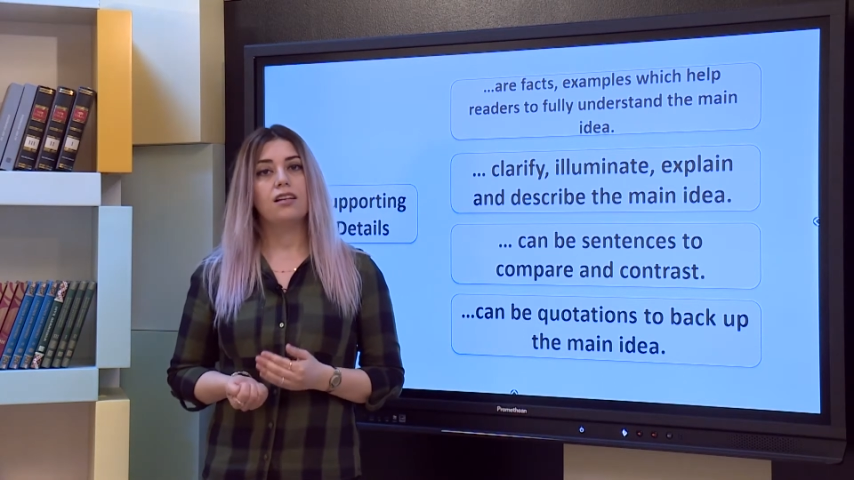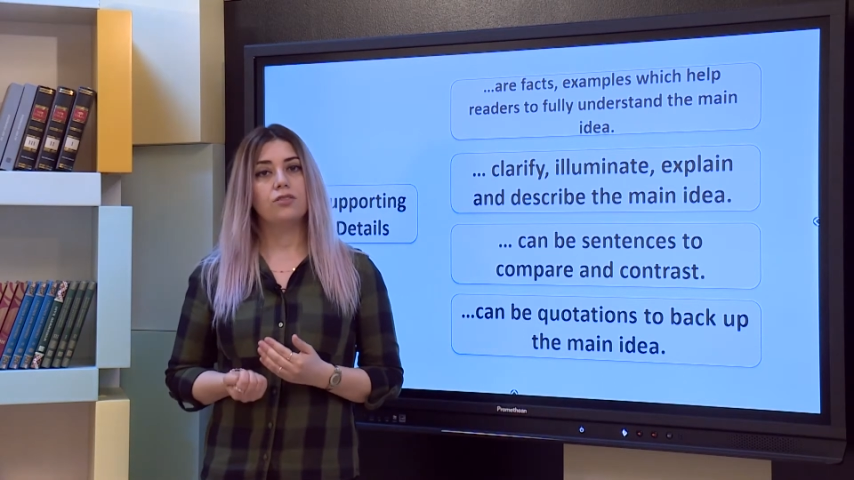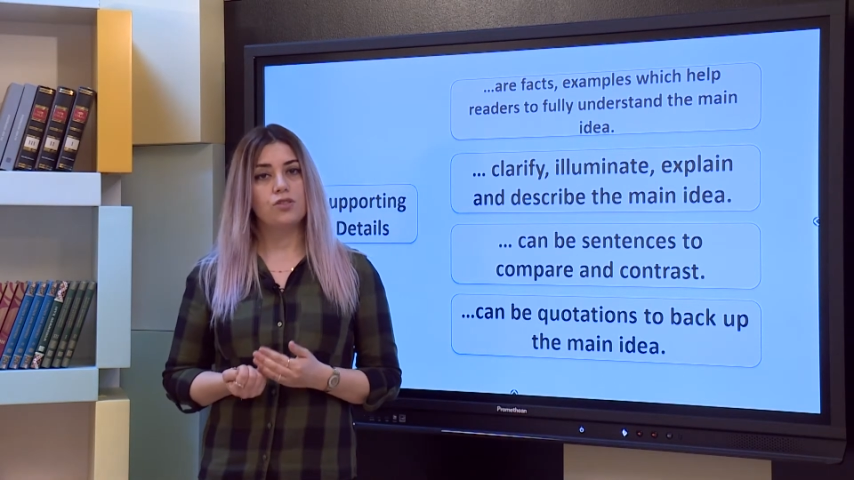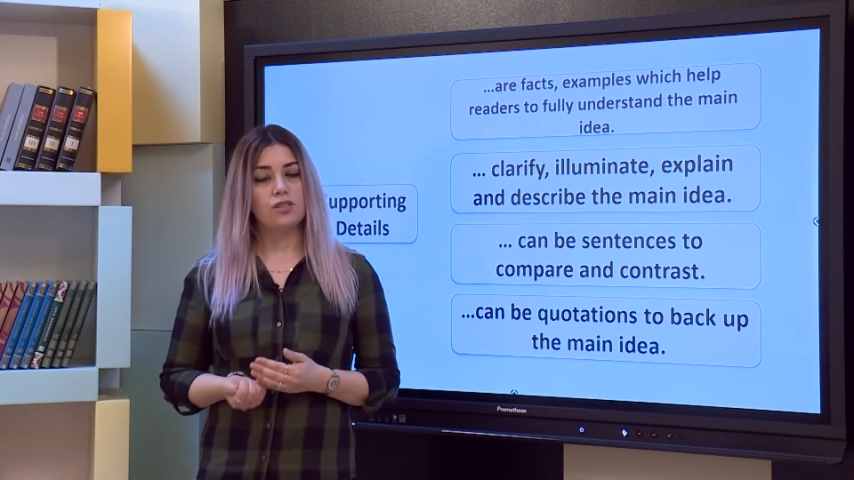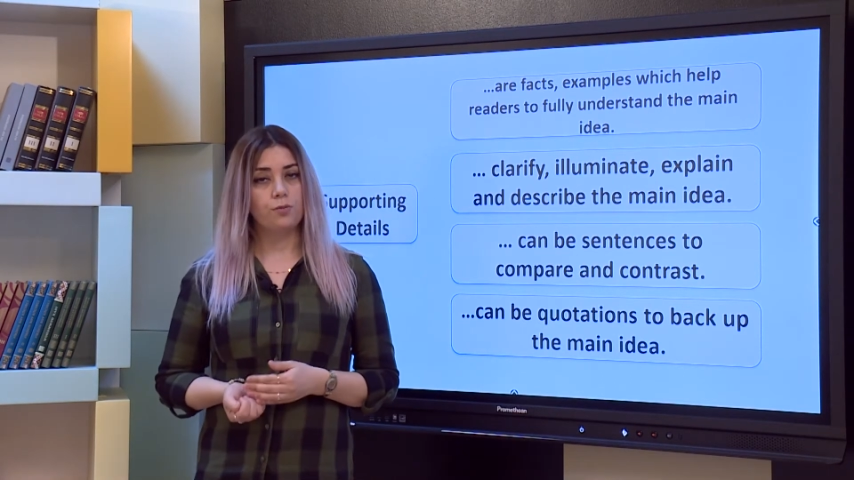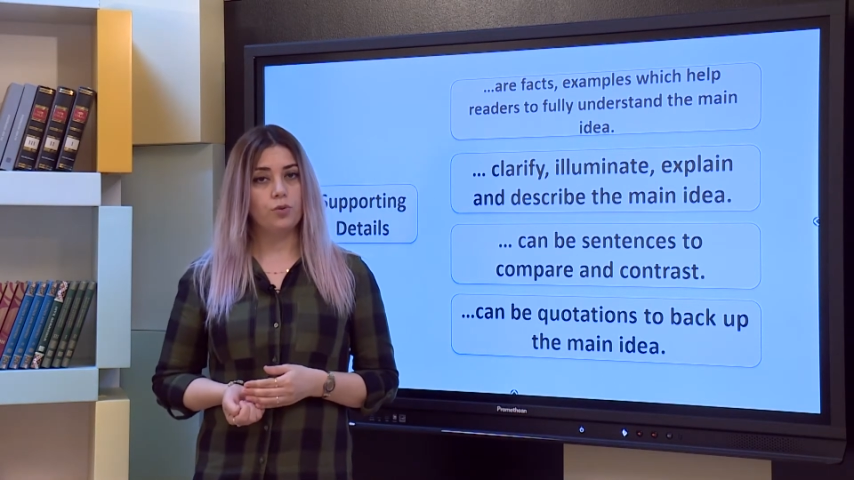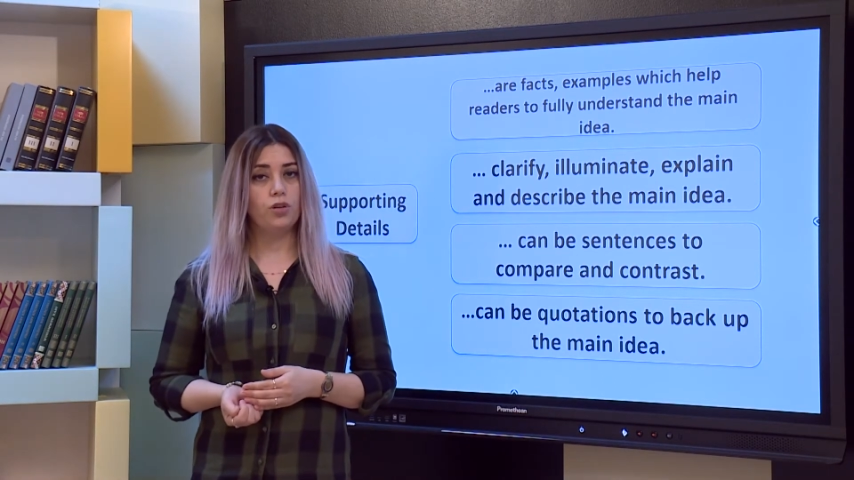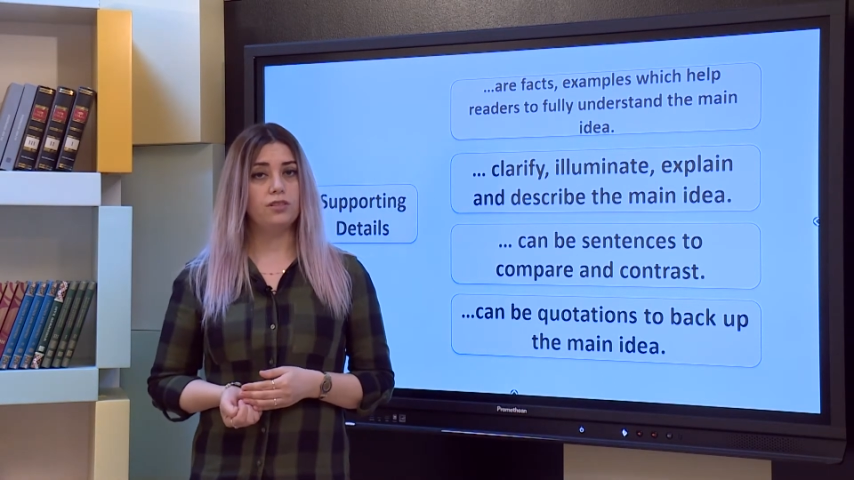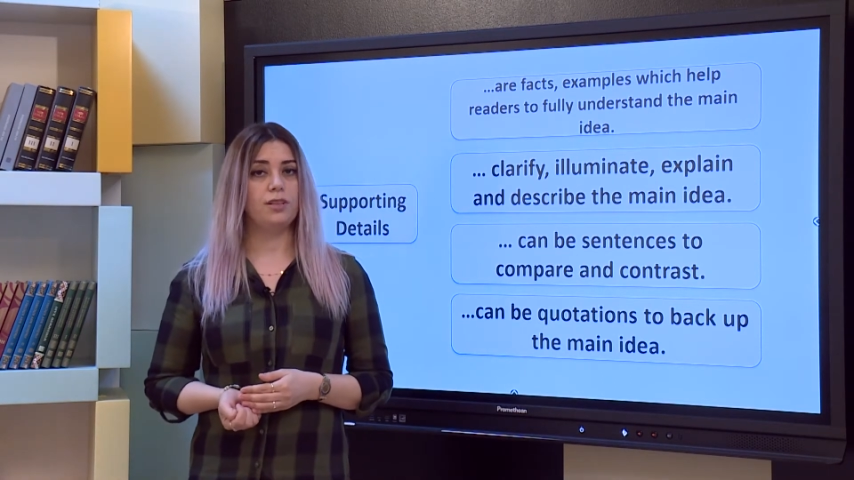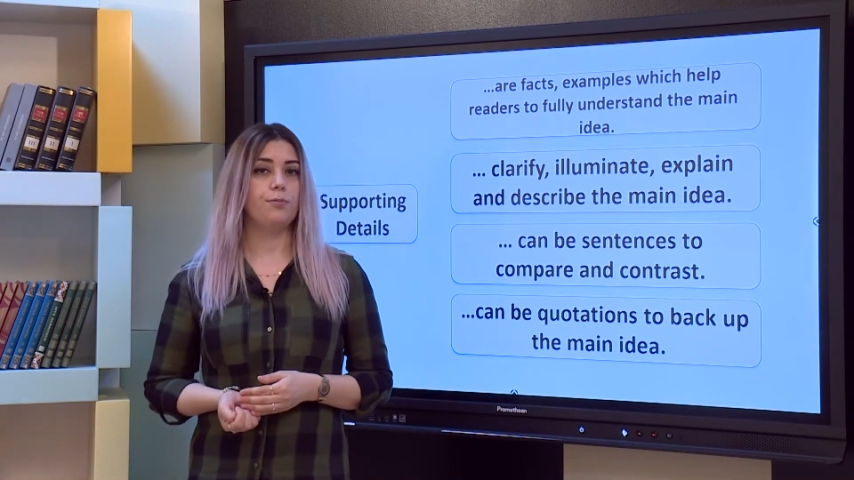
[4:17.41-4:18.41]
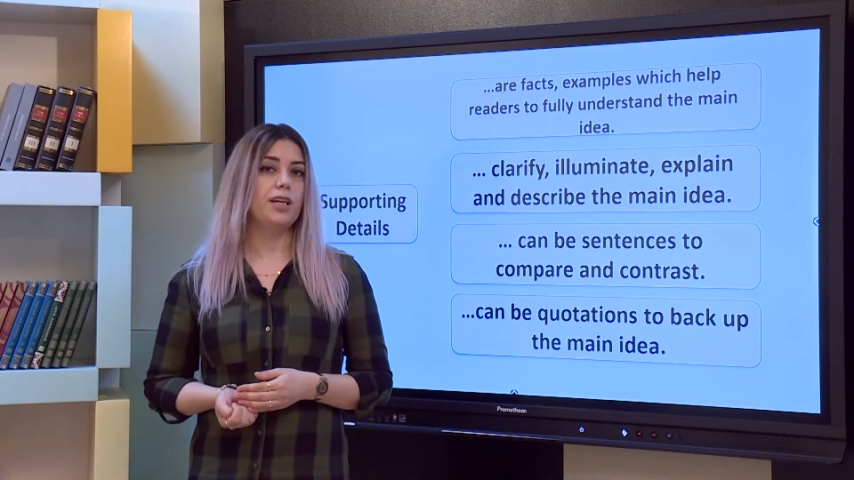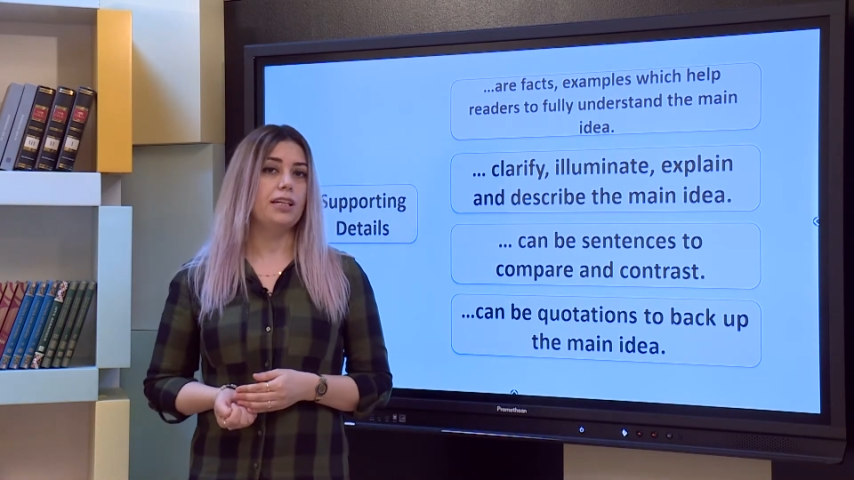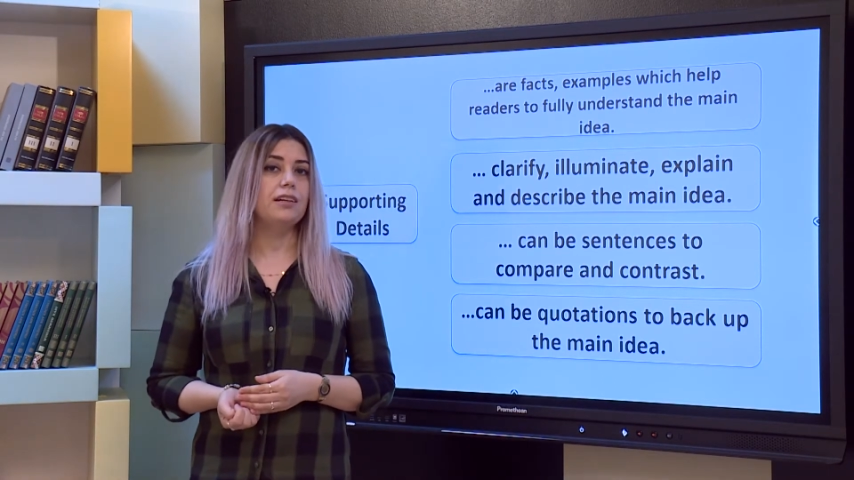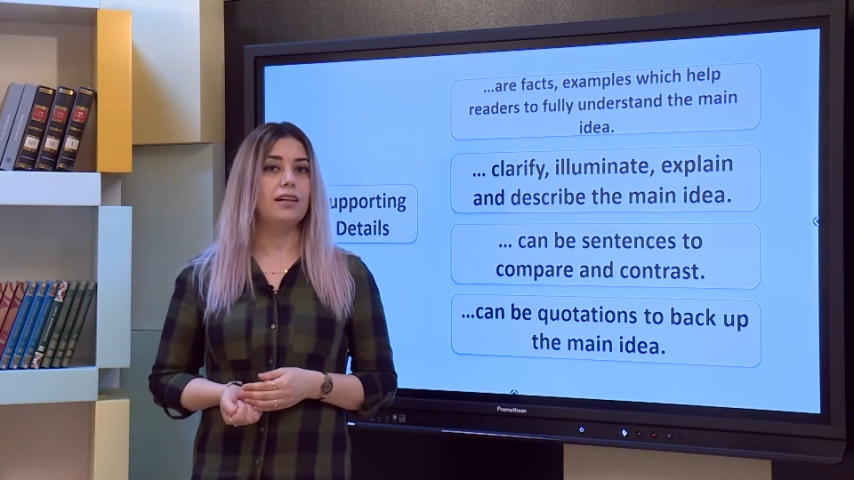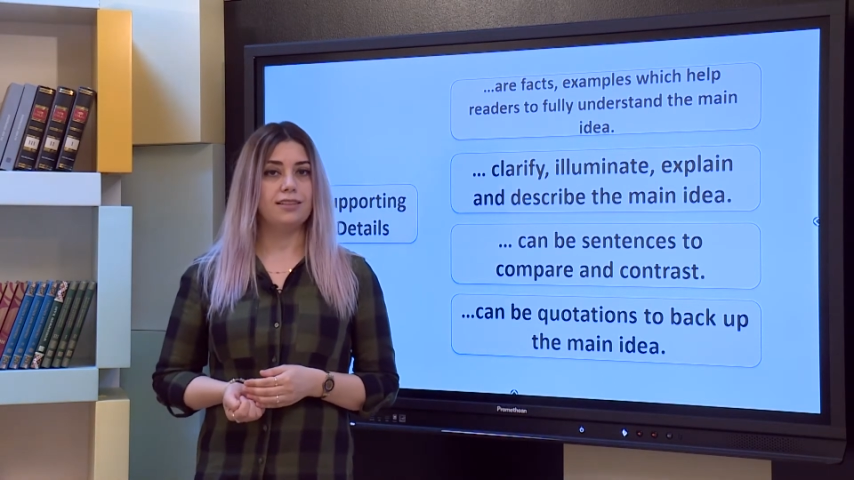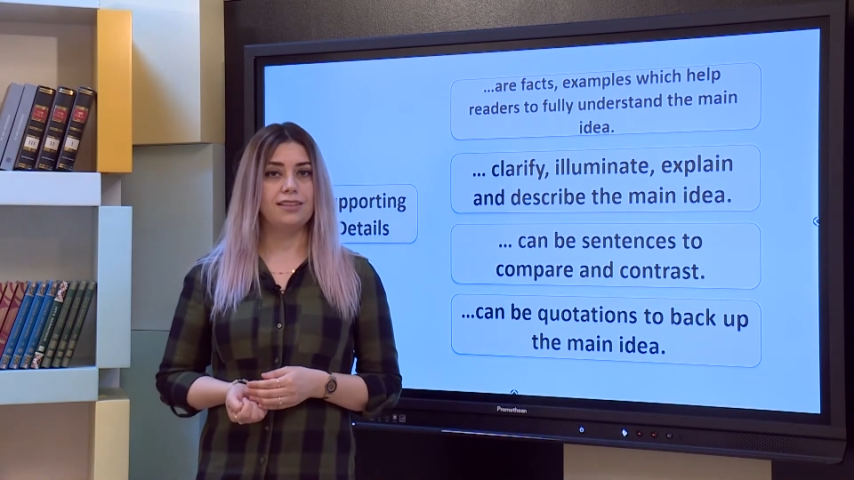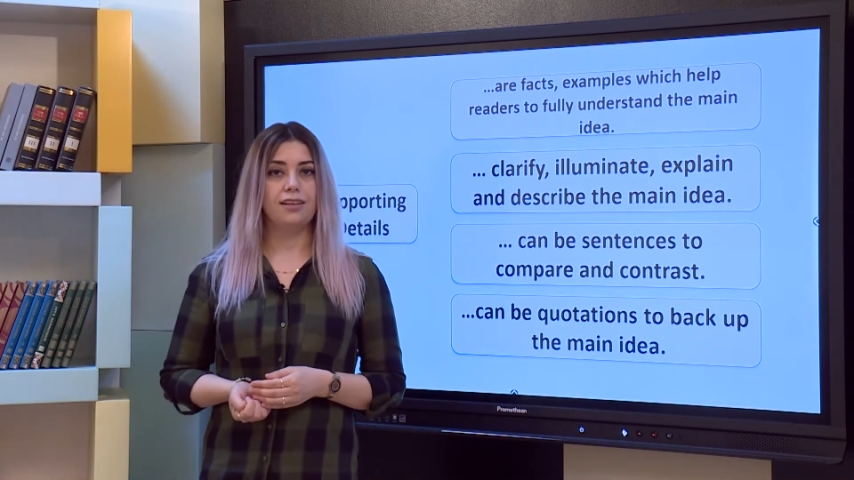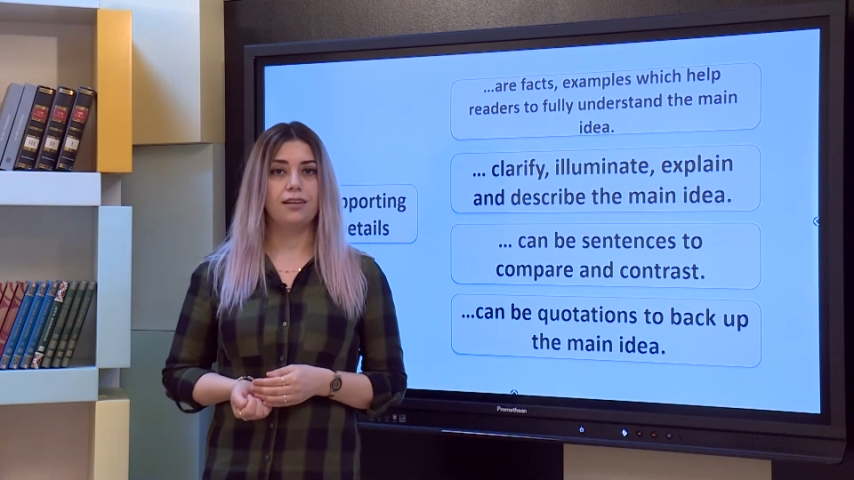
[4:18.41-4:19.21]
to support the main idea.